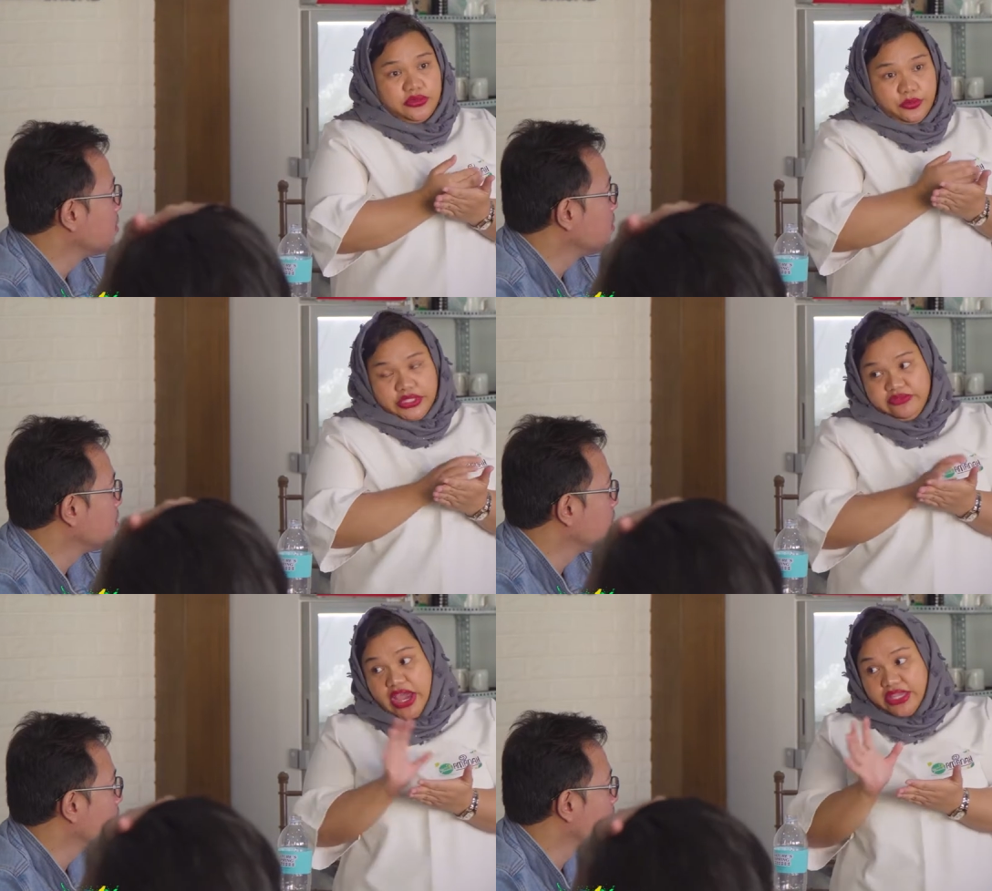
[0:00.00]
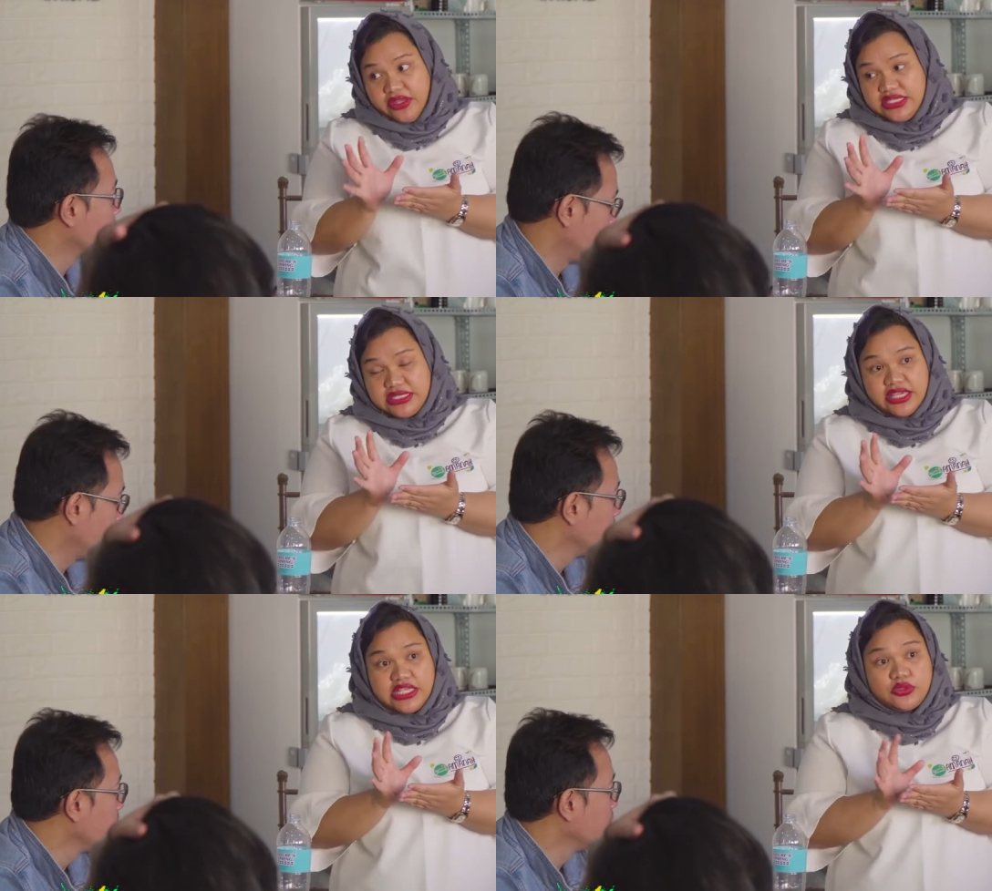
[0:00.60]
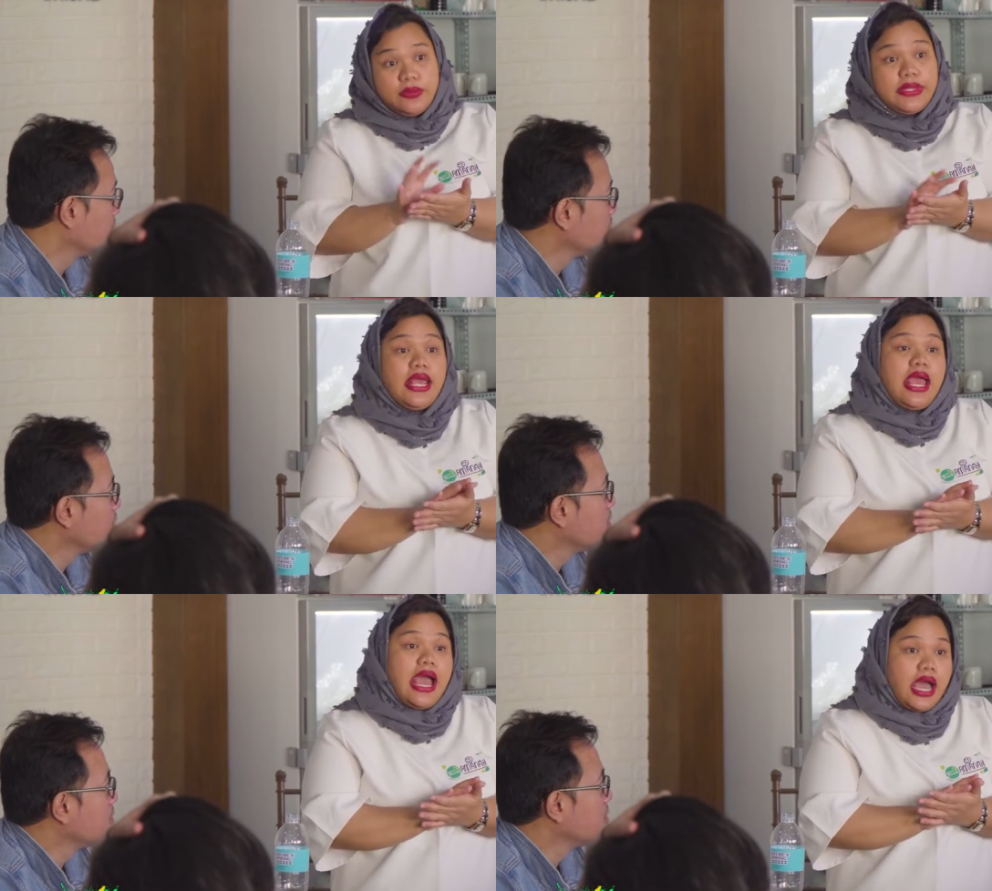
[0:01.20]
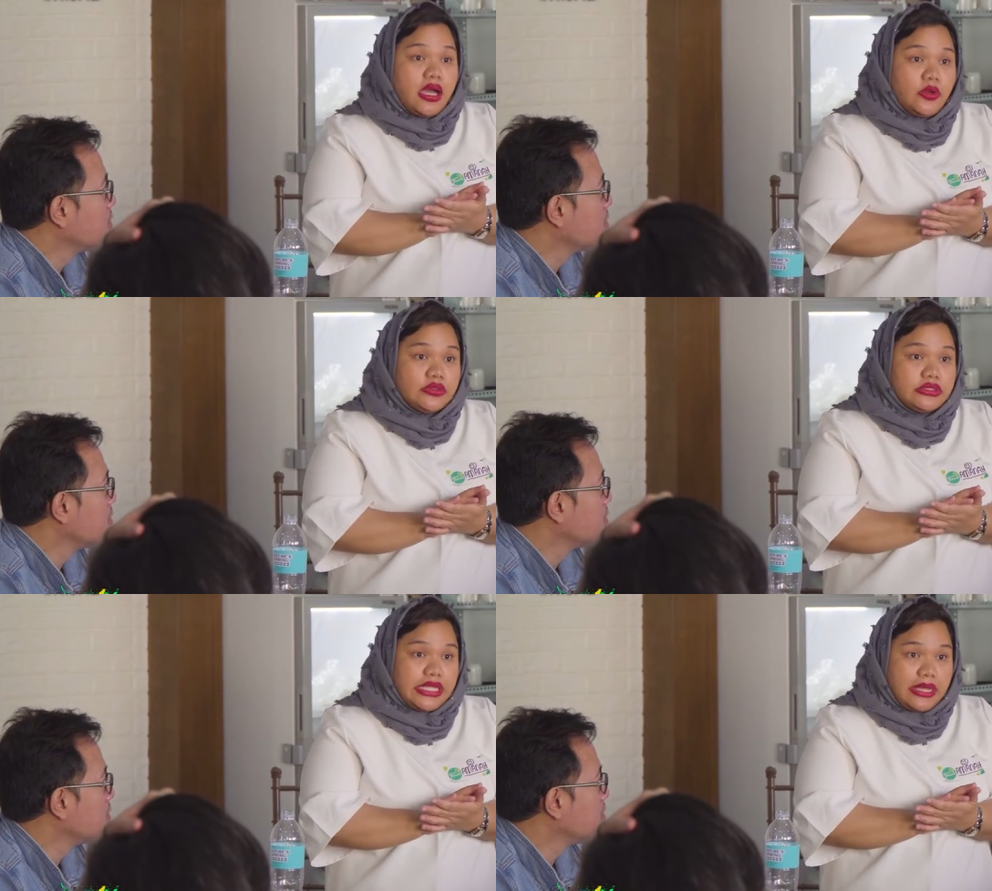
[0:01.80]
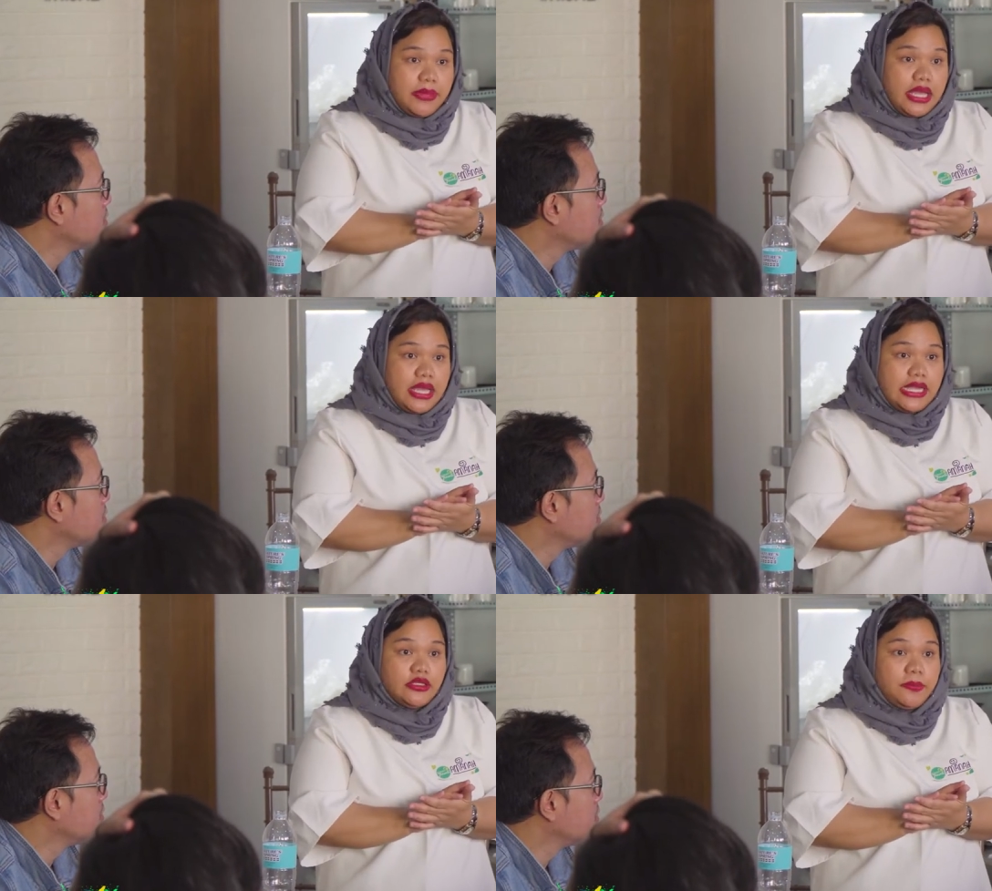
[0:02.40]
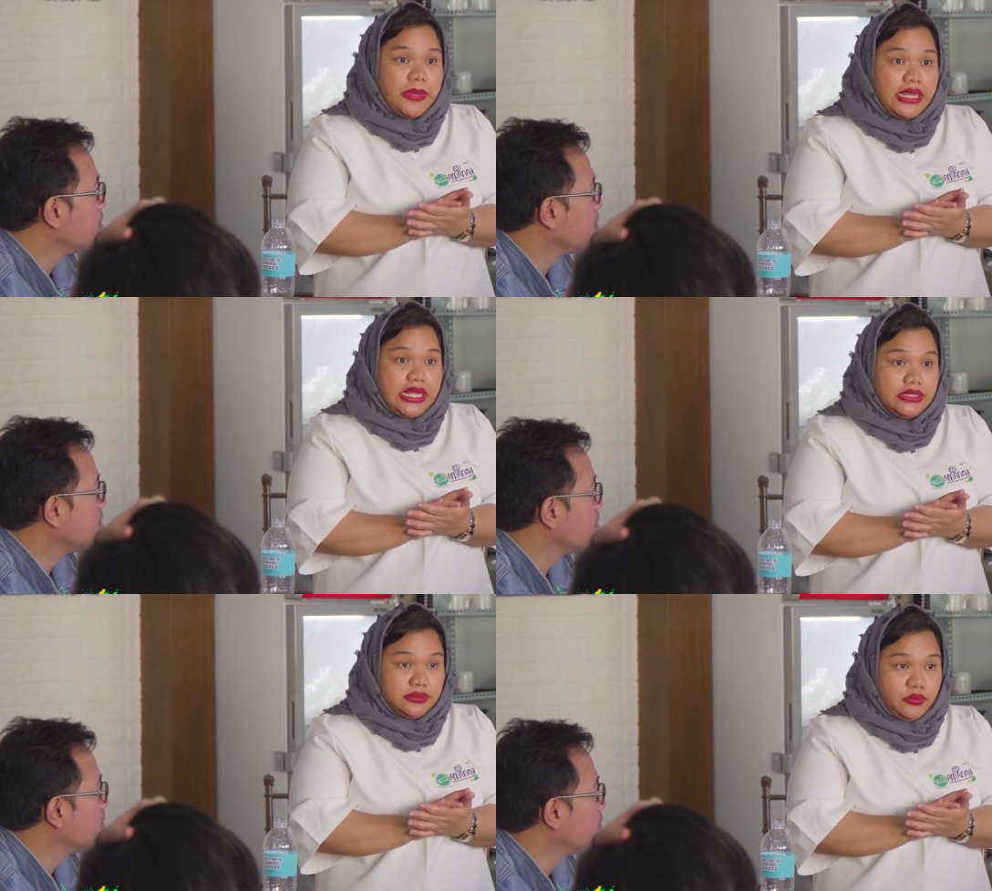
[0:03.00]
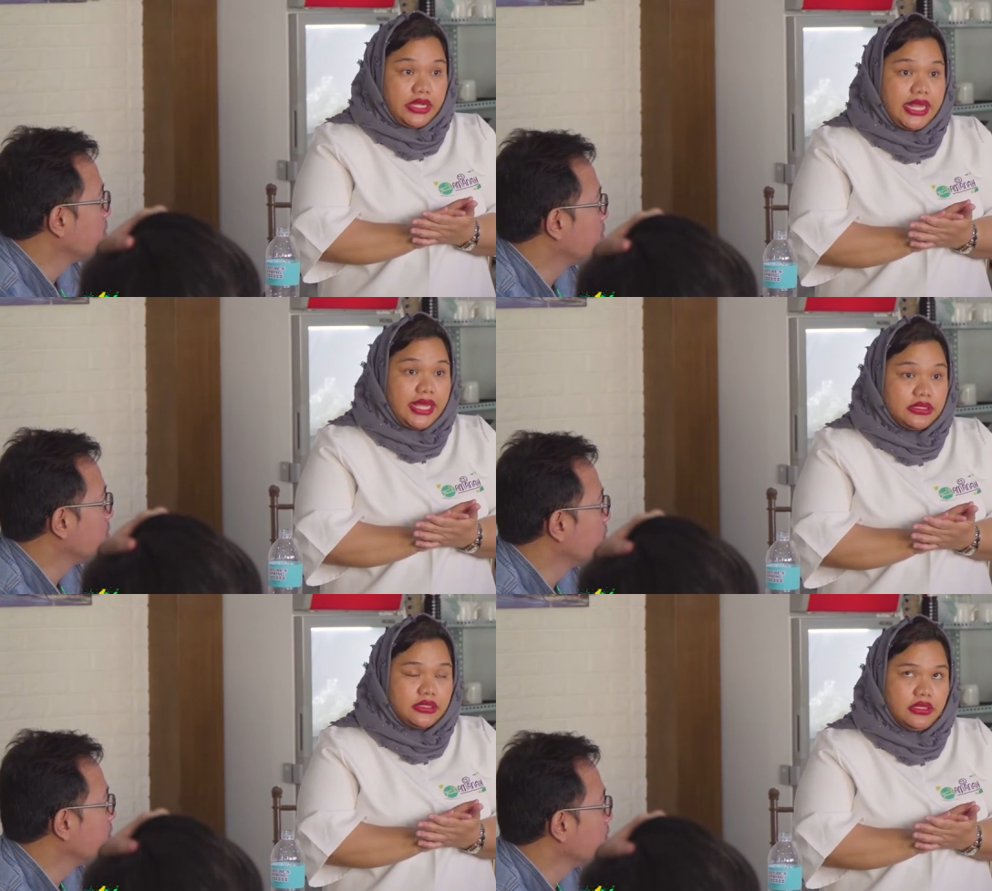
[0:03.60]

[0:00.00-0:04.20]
Speaker 1: in the male, on the part of the male ano, side is